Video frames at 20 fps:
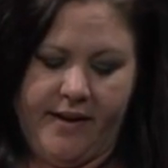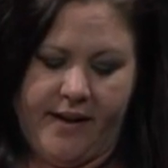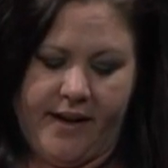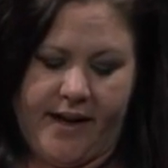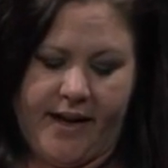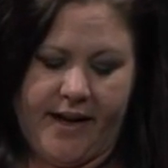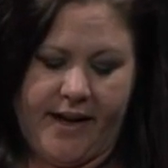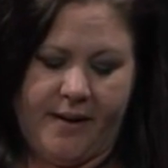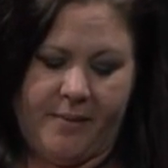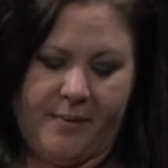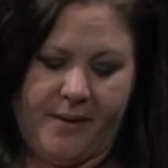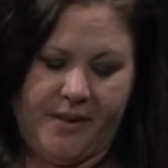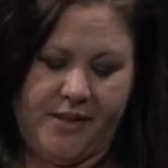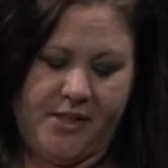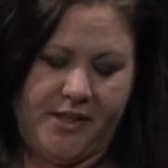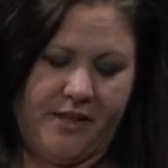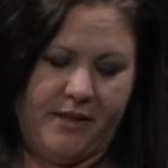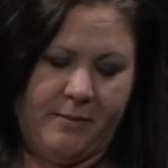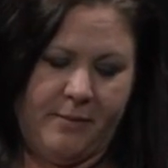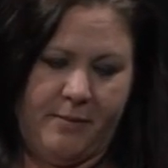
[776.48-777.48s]
I had one
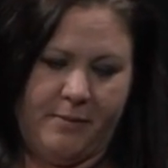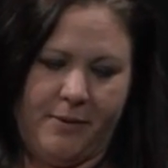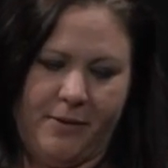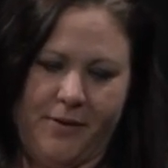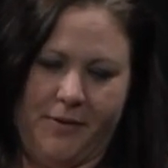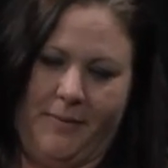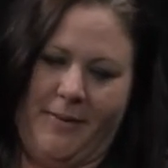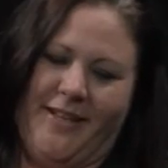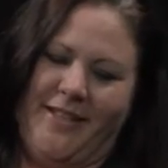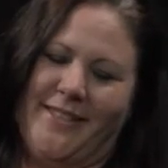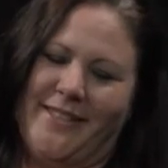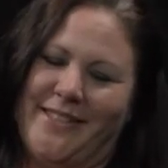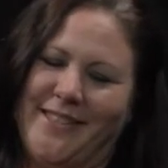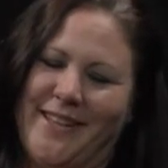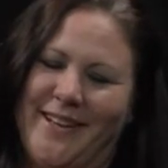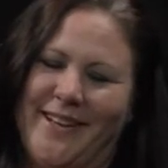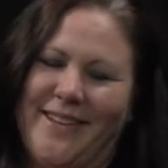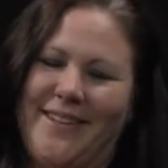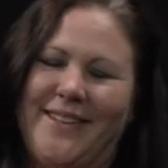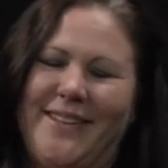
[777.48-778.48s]
gentleman pull me
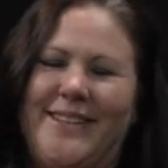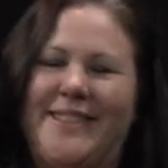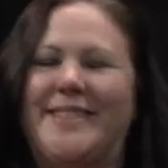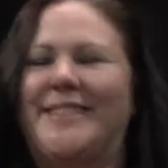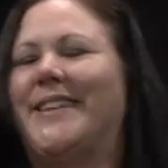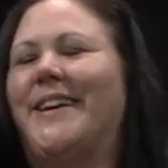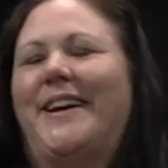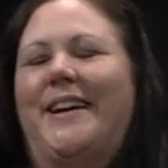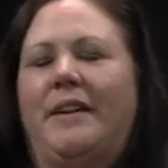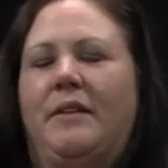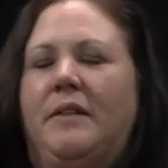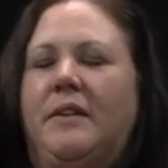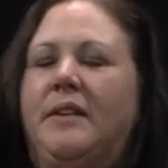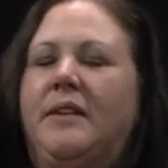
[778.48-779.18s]
aside and he said,